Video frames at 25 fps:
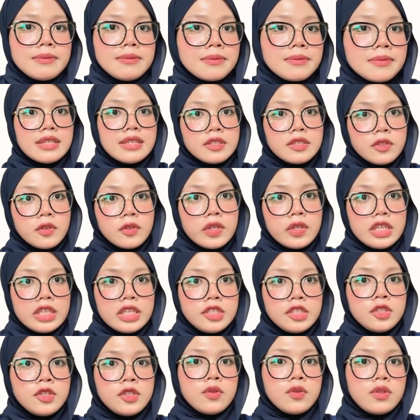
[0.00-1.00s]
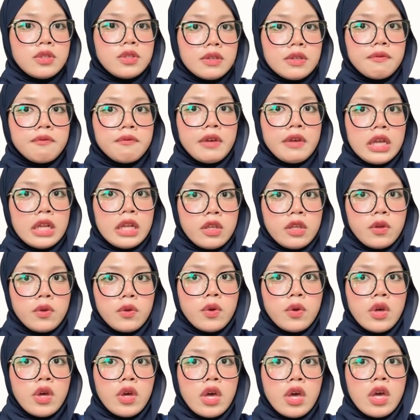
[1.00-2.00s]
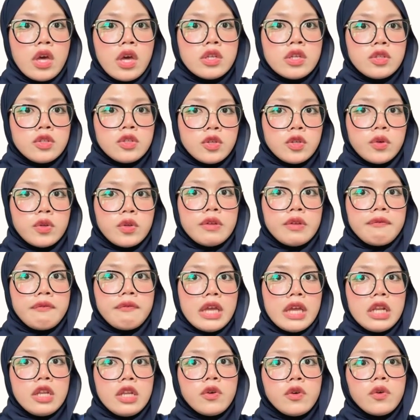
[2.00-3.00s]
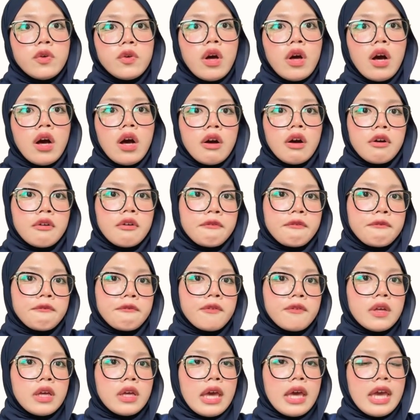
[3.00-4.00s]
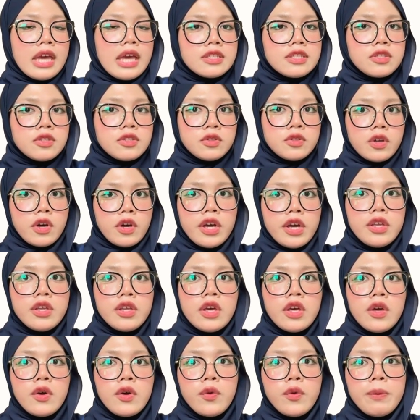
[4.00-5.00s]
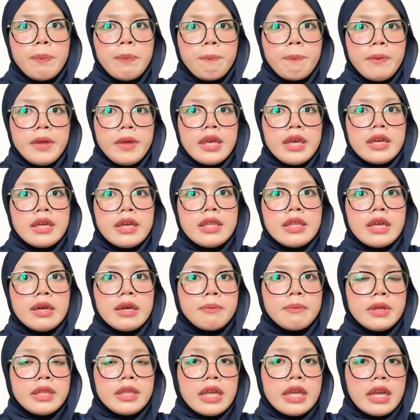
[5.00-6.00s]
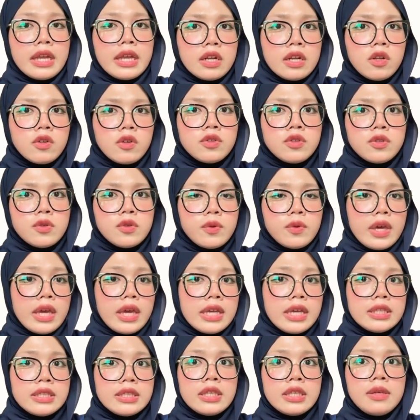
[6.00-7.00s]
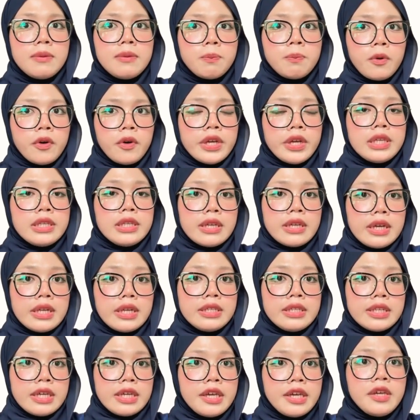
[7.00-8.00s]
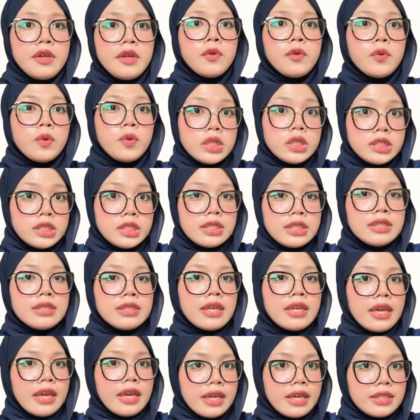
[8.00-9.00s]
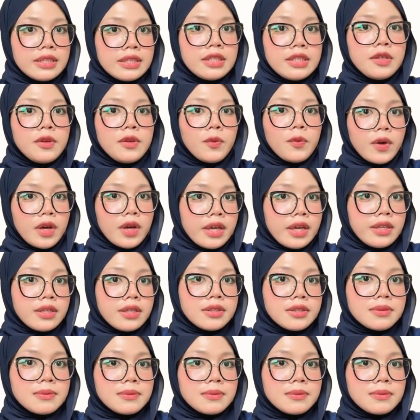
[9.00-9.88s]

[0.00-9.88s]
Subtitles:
X naught is chosen value. So the value of x naught, we pick a number that close to 80.99, which is 81.